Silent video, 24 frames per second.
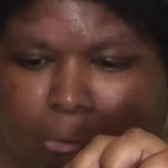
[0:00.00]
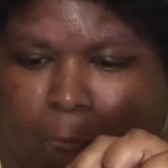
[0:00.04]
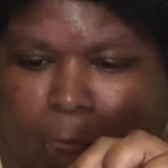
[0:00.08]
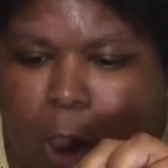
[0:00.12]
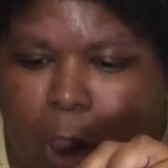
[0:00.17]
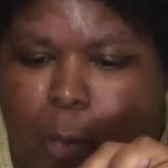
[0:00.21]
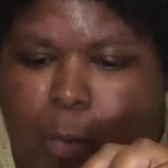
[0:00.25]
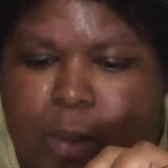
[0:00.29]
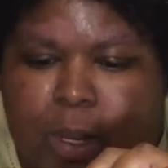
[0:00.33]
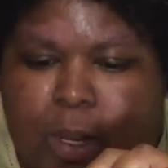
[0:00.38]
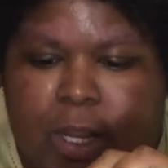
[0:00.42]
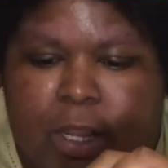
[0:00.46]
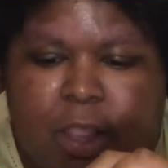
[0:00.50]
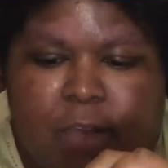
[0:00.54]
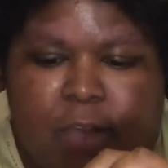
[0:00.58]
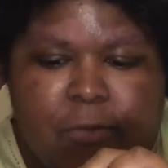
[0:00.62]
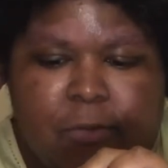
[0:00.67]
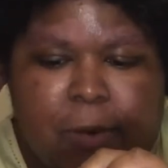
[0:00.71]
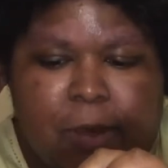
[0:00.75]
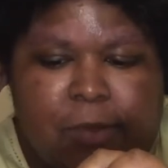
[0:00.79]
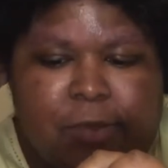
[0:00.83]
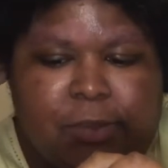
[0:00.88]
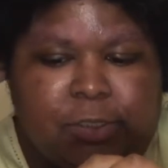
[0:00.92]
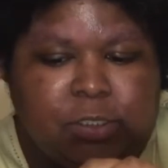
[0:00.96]
what I love
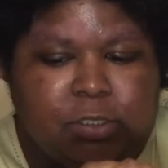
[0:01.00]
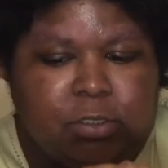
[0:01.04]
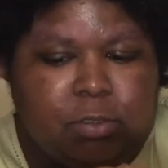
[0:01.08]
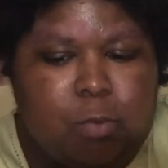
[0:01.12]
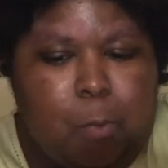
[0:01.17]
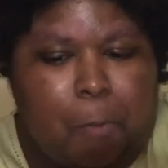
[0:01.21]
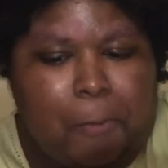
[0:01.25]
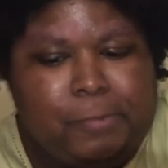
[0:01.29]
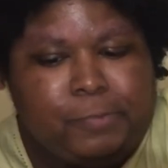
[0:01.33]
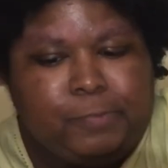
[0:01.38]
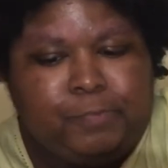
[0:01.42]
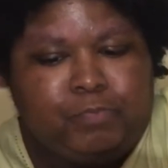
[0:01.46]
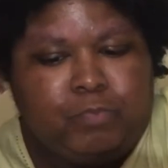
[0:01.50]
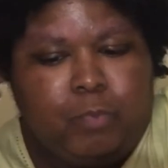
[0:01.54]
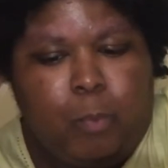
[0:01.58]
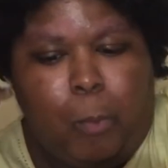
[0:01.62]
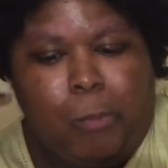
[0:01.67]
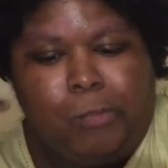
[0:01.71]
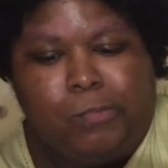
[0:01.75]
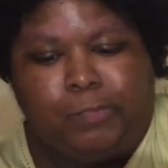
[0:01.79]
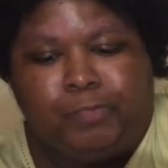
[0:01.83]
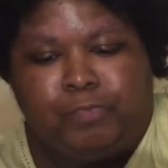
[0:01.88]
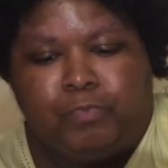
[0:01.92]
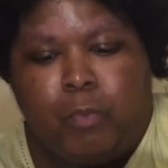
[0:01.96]
about this,
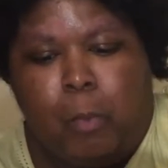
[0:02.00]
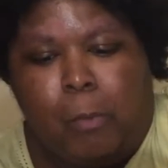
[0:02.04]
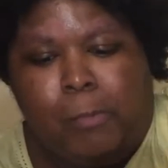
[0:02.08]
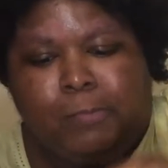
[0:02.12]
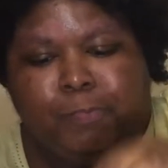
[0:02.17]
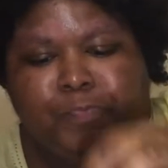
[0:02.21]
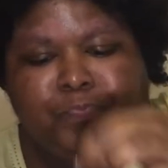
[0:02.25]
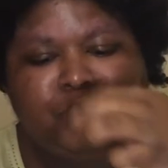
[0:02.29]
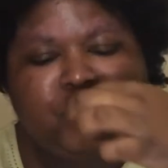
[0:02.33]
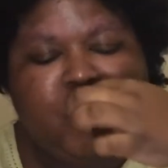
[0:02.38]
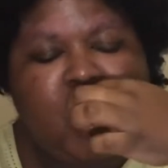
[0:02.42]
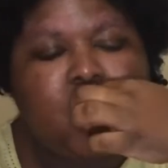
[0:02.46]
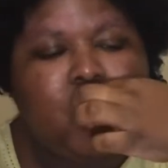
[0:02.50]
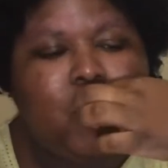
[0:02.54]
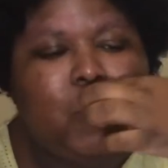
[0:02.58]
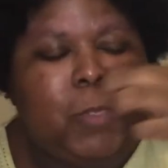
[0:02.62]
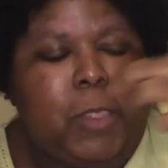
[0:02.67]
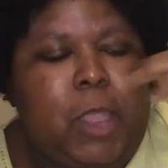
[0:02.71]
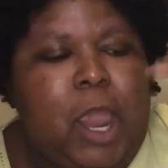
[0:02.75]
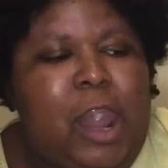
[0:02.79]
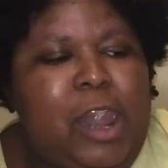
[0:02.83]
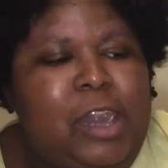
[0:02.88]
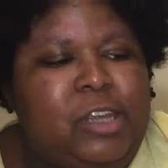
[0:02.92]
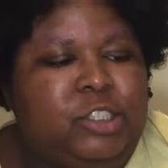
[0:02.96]

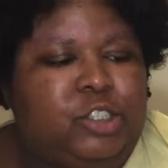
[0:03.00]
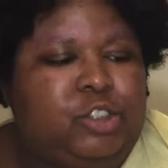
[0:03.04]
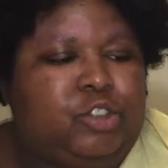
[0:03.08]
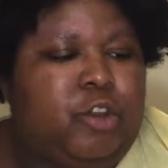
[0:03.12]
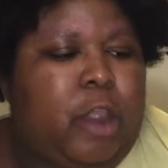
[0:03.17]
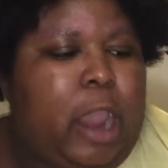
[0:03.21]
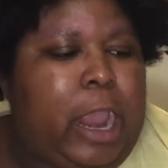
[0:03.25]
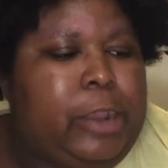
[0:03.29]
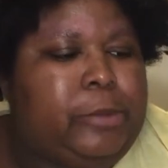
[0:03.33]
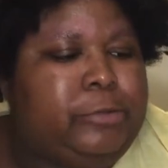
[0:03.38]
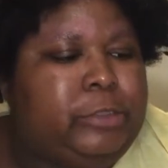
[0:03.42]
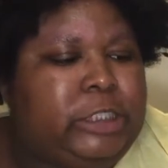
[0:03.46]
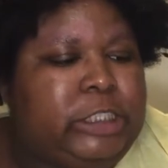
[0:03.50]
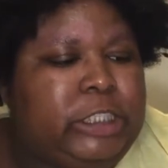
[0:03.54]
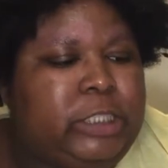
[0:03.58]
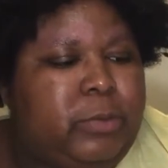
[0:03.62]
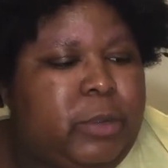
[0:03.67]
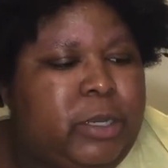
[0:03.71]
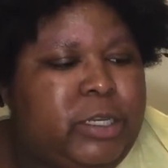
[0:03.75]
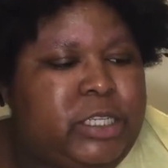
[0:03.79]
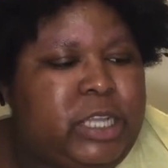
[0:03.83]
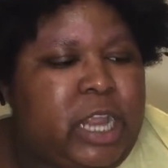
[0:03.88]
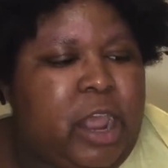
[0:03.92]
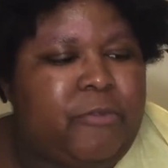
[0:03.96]
it has dry ingredients, but
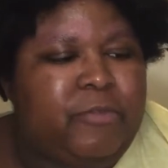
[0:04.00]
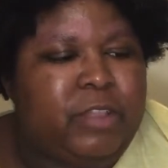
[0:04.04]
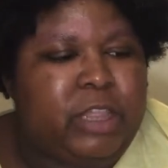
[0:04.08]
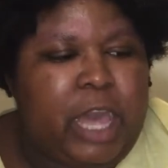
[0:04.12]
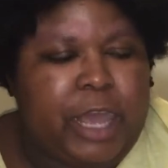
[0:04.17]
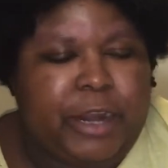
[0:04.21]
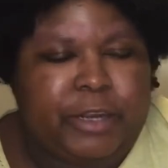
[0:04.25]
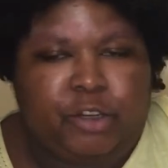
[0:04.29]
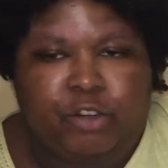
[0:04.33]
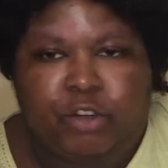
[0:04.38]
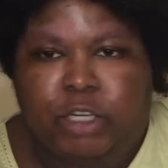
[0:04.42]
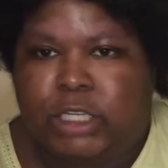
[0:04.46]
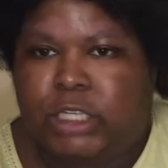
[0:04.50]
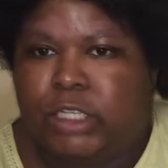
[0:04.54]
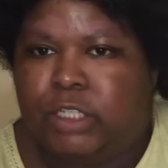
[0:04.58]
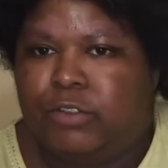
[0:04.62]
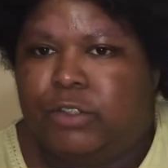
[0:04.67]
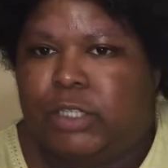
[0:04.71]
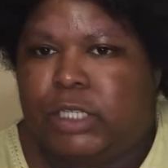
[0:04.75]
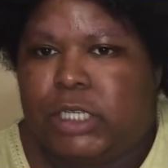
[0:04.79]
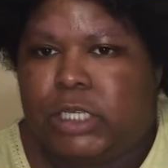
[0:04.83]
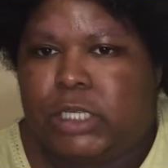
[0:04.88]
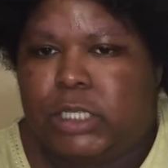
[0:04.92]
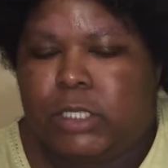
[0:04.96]
it doesn't have a lot of dry
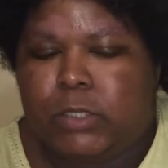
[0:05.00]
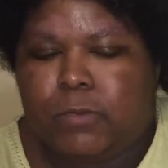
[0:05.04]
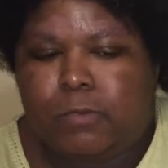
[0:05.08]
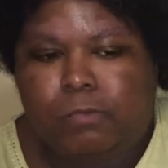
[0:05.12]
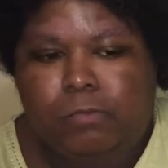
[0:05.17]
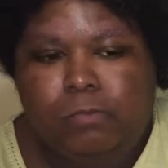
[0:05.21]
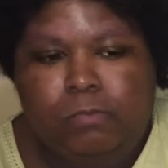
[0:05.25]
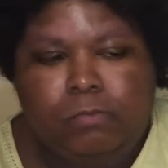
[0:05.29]
ingredients.